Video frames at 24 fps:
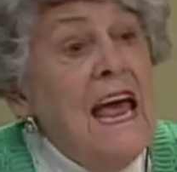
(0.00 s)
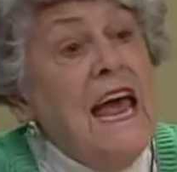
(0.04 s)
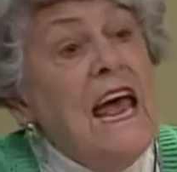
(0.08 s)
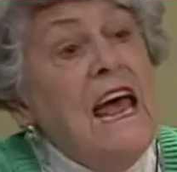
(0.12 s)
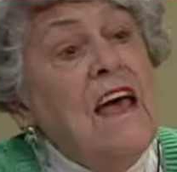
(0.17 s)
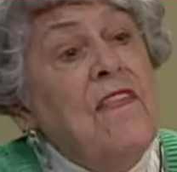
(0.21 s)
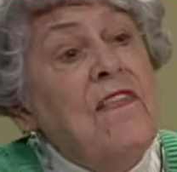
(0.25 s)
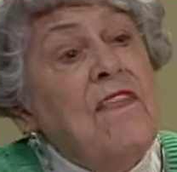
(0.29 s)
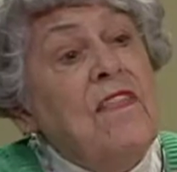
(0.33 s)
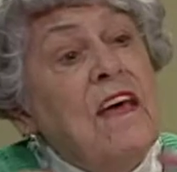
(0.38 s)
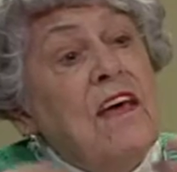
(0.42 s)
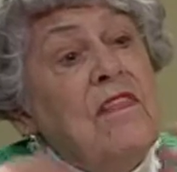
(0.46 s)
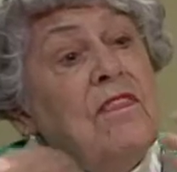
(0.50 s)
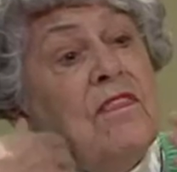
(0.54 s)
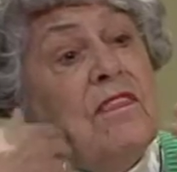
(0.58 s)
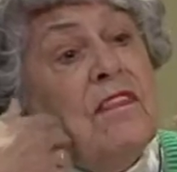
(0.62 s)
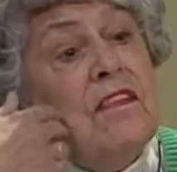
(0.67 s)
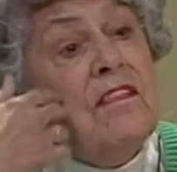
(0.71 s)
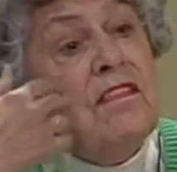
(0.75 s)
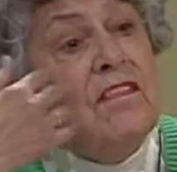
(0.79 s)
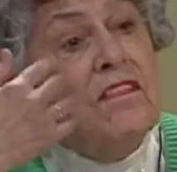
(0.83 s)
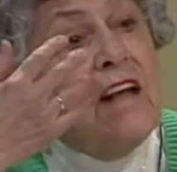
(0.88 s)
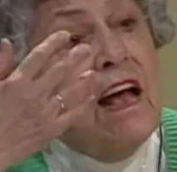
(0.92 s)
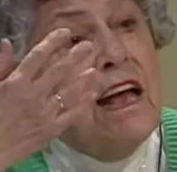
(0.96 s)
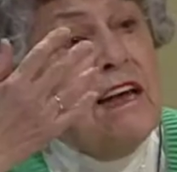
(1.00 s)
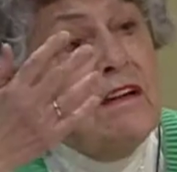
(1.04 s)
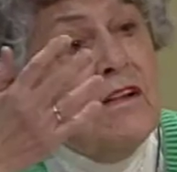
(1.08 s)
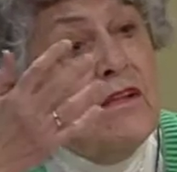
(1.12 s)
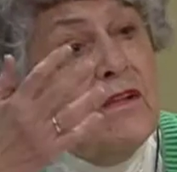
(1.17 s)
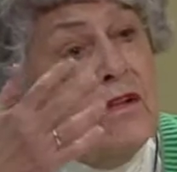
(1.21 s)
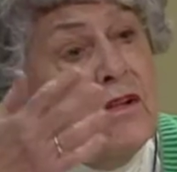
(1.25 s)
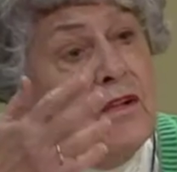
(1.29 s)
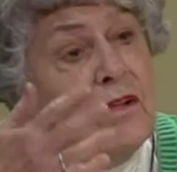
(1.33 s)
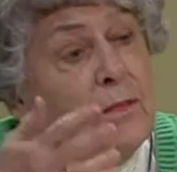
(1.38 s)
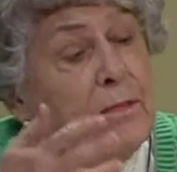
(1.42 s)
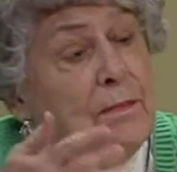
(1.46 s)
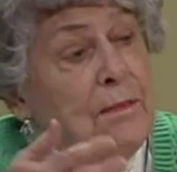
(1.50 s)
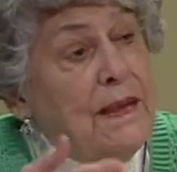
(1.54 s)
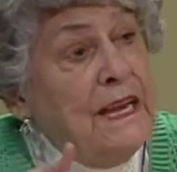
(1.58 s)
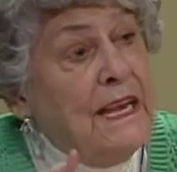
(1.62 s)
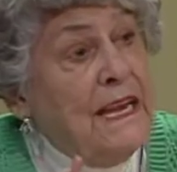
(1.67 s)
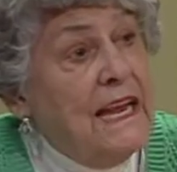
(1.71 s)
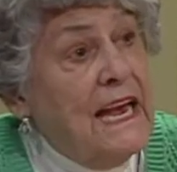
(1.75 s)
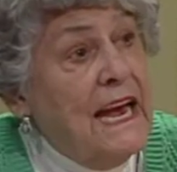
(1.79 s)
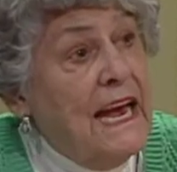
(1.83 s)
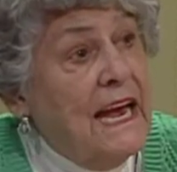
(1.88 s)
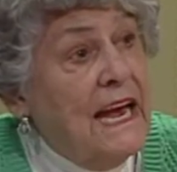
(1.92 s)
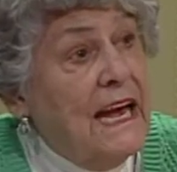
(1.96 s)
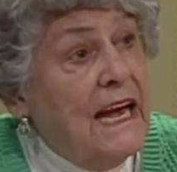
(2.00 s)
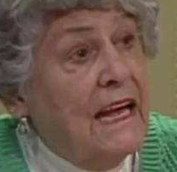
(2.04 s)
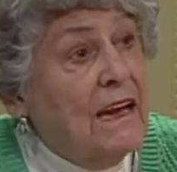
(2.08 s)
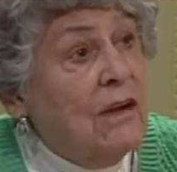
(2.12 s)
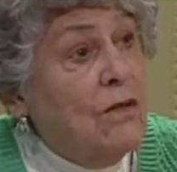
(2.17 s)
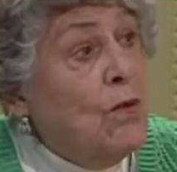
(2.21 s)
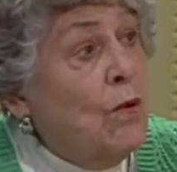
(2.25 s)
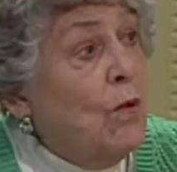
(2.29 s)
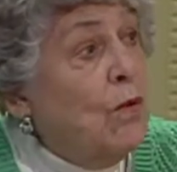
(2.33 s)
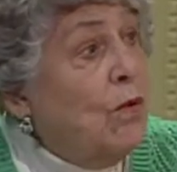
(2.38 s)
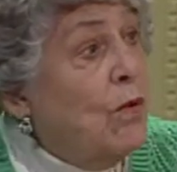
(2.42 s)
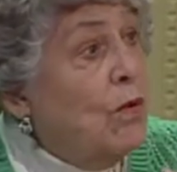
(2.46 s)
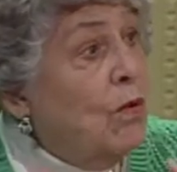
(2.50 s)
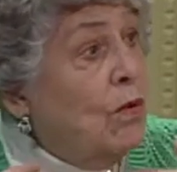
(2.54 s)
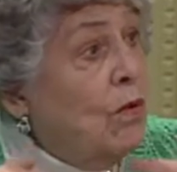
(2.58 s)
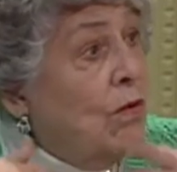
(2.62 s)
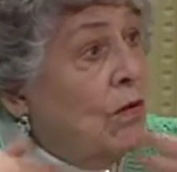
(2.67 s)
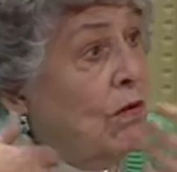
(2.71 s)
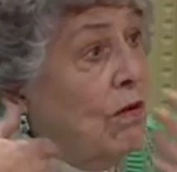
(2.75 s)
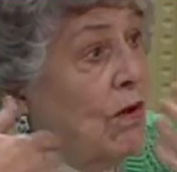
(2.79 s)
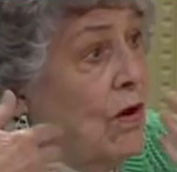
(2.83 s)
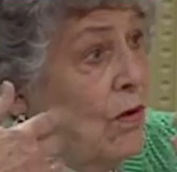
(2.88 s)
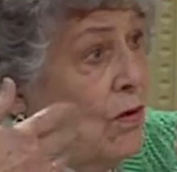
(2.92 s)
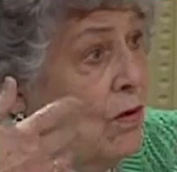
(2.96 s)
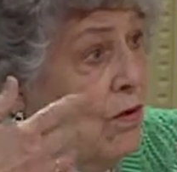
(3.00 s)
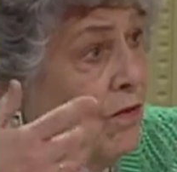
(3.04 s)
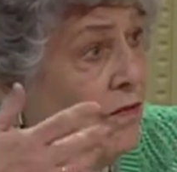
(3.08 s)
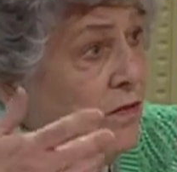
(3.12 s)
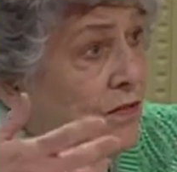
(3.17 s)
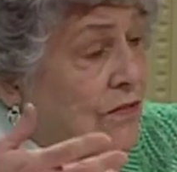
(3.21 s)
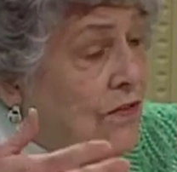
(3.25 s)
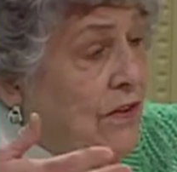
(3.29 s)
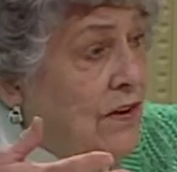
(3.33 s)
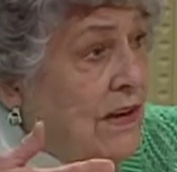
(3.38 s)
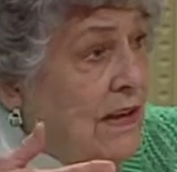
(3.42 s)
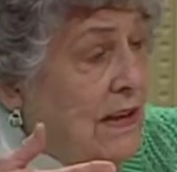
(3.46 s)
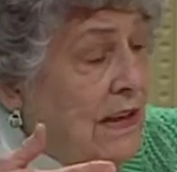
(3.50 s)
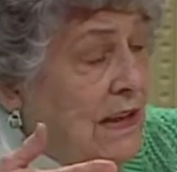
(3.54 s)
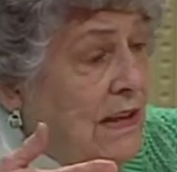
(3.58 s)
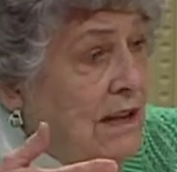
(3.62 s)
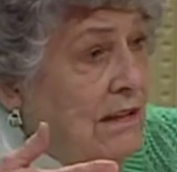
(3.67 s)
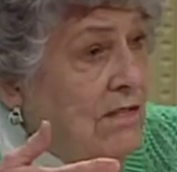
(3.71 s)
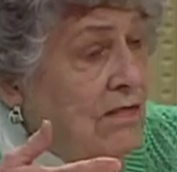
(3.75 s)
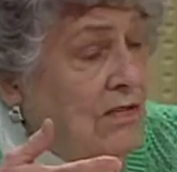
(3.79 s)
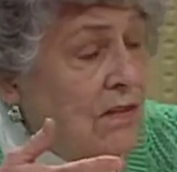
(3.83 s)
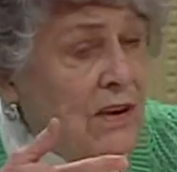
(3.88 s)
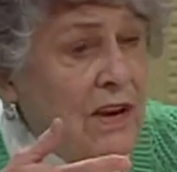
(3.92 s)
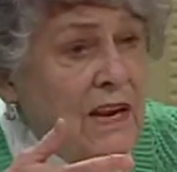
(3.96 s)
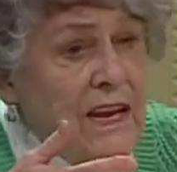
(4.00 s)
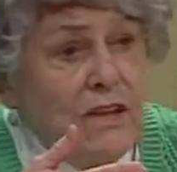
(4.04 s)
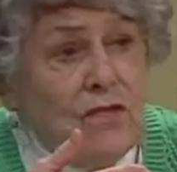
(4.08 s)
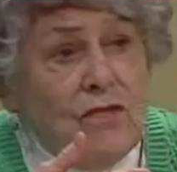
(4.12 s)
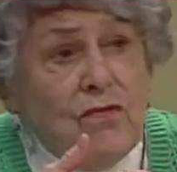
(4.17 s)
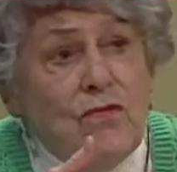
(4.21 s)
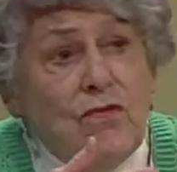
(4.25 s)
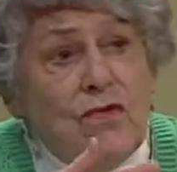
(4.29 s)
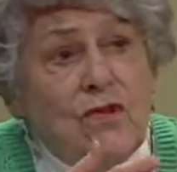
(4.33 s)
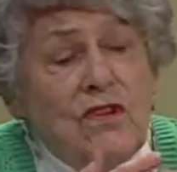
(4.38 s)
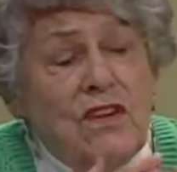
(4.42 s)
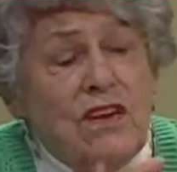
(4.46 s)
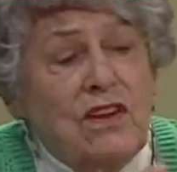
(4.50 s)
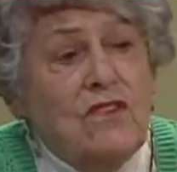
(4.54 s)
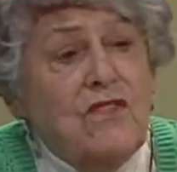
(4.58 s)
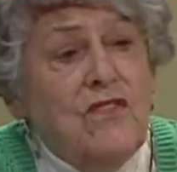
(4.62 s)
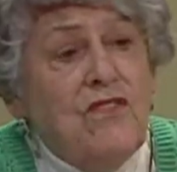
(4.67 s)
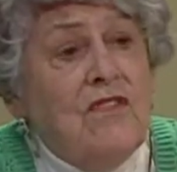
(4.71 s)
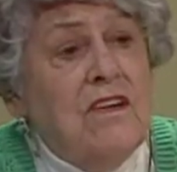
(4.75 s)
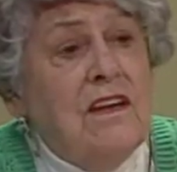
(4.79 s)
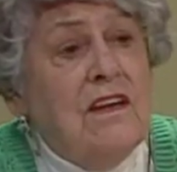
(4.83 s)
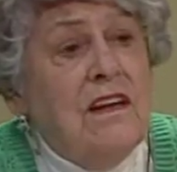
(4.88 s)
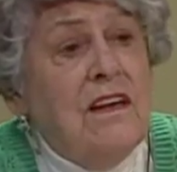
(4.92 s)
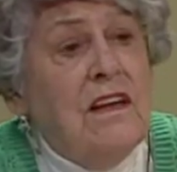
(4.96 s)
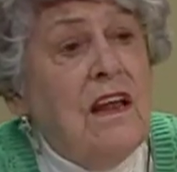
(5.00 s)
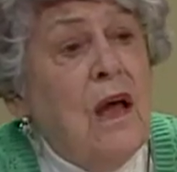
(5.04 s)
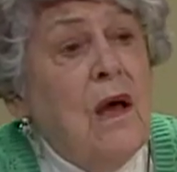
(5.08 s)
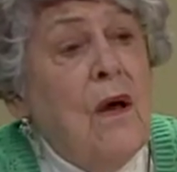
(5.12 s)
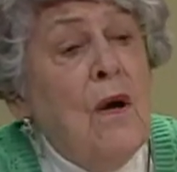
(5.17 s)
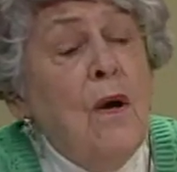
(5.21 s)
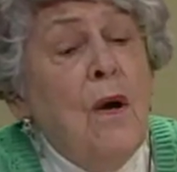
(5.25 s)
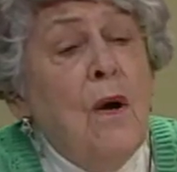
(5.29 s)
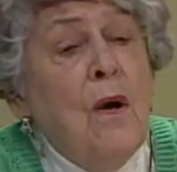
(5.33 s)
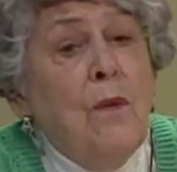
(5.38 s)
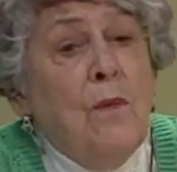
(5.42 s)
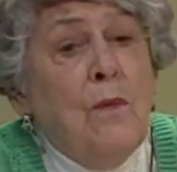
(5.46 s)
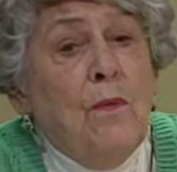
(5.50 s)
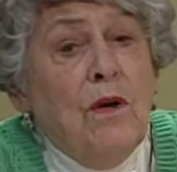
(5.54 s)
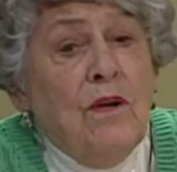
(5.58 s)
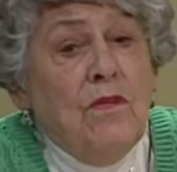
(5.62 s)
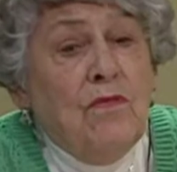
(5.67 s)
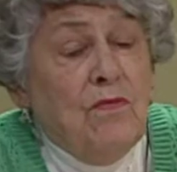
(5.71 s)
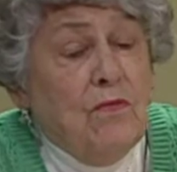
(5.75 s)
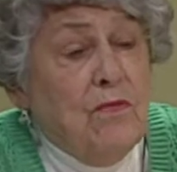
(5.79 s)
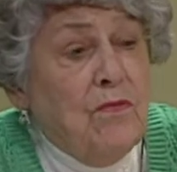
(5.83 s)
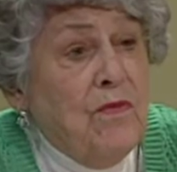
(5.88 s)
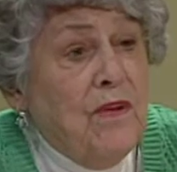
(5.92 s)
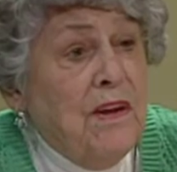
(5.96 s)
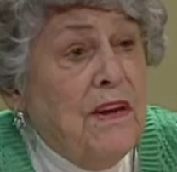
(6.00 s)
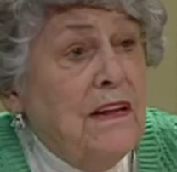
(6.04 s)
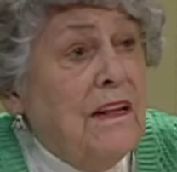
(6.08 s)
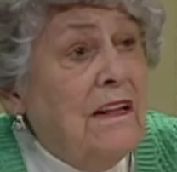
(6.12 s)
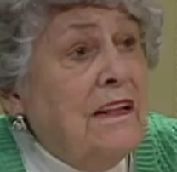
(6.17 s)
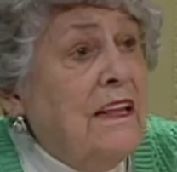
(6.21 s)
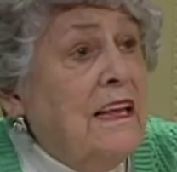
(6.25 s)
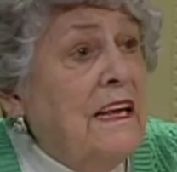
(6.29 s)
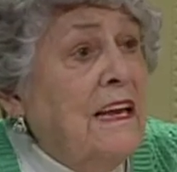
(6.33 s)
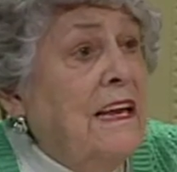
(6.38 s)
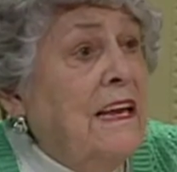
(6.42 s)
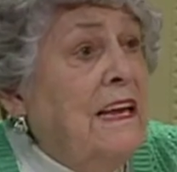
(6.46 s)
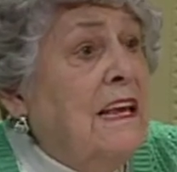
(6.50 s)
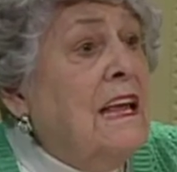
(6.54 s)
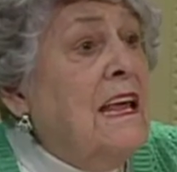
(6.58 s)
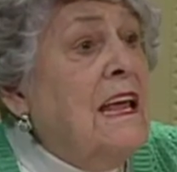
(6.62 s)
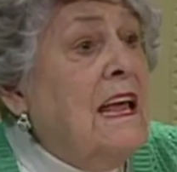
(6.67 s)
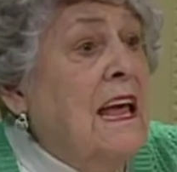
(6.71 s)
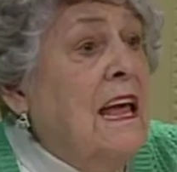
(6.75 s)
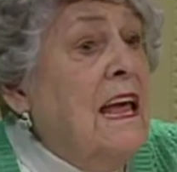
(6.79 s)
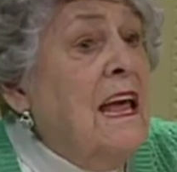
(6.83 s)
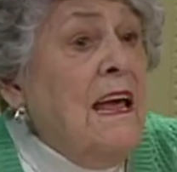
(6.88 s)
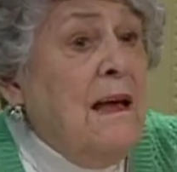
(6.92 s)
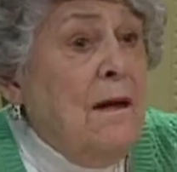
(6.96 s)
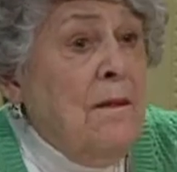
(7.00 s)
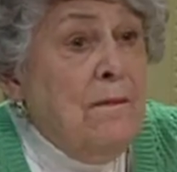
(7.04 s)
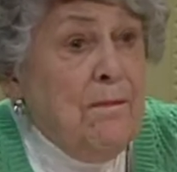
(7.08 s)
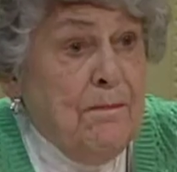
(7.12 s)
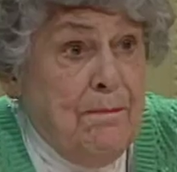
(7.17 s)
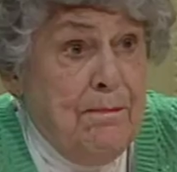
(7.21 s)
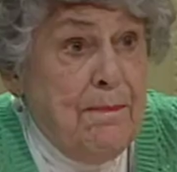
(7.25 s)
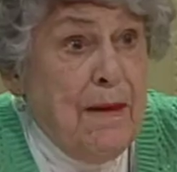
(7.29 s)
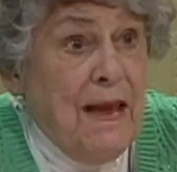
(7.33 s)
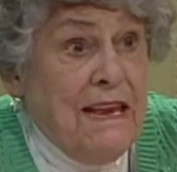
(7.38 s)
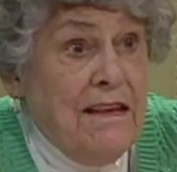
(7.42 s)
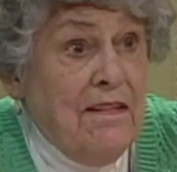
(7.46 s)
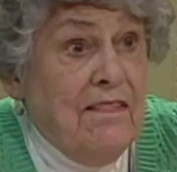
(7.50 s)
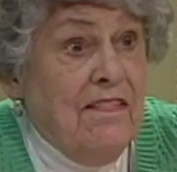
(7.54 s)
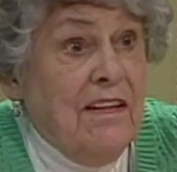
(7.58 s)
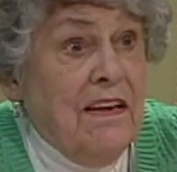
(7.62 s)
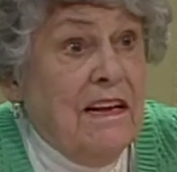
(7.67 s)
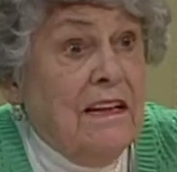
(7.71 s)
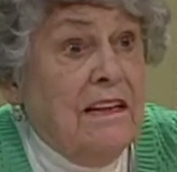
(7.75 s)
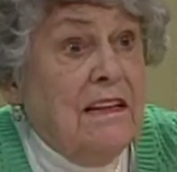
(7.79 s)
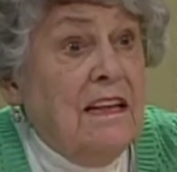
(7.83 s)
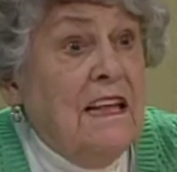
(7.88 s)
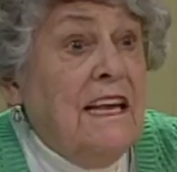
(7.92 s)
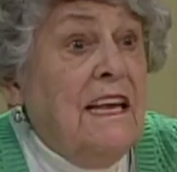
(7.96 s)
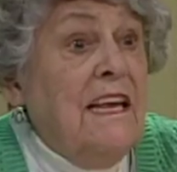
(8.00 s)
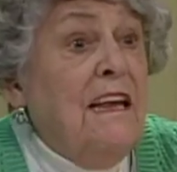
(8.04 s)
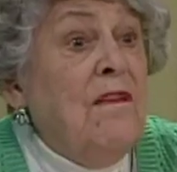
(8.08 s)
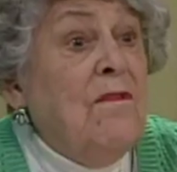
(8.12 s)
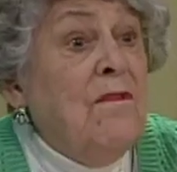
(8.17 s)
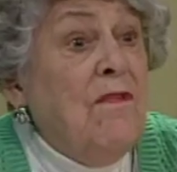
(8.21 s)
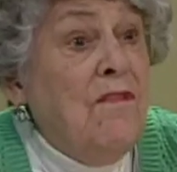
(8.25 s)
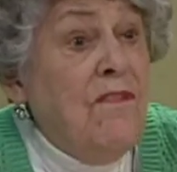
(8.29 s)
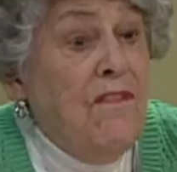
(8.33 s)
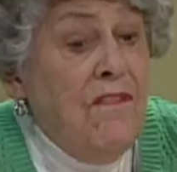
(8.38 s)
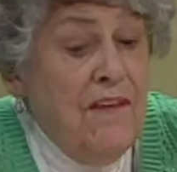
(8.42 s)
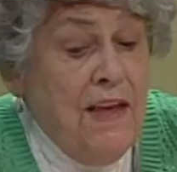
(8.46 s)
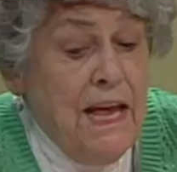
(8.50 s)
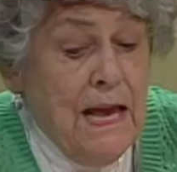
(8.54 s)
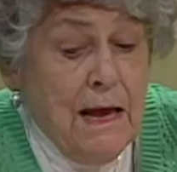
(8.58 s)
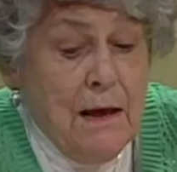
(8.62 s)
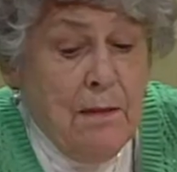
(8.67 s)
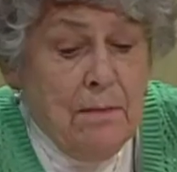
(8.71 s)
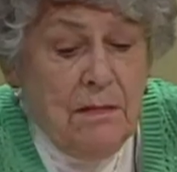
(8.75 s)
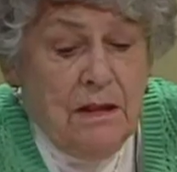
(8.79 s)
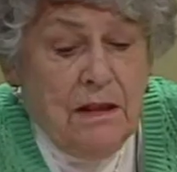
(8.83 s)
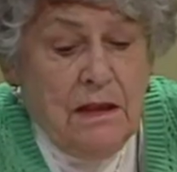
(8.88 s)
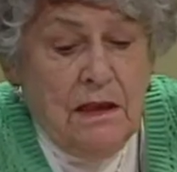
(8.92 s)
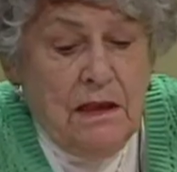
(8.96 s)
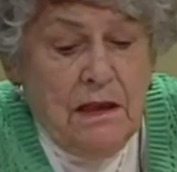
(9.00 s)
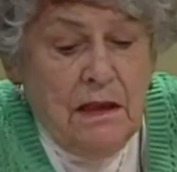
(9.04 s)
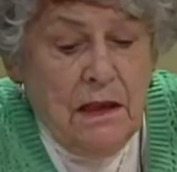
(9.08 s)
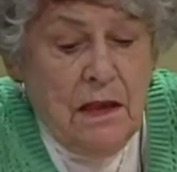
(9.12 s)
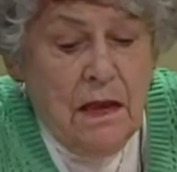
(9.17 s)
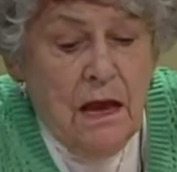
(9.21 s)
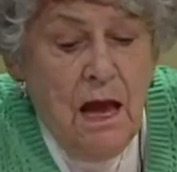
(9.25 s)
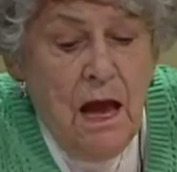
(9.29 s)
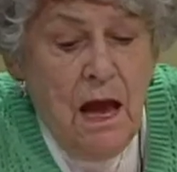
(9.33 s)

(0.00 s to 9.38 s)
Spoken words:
And then the cycle began all over again. So his tradition was really basically family.